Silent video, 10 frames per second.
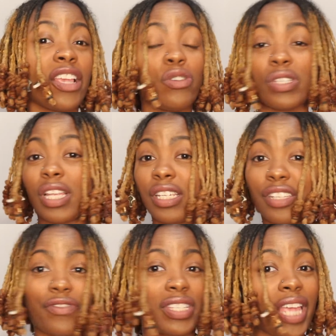using a
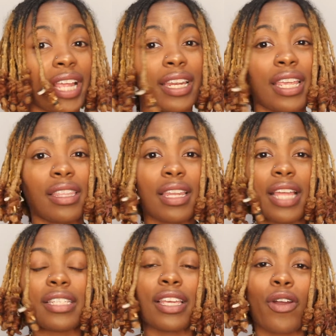different technique than
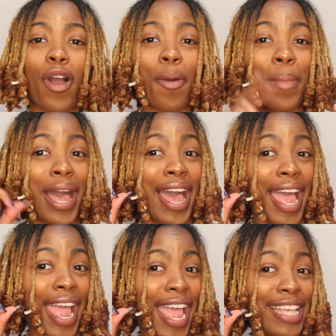I did on
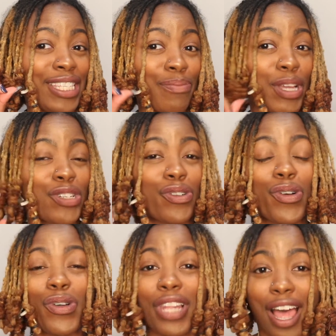my
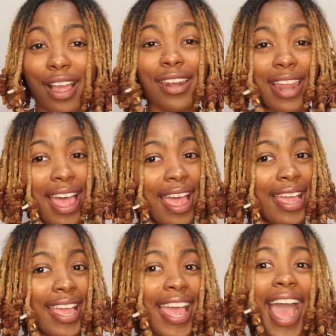asymmetrical lock knot.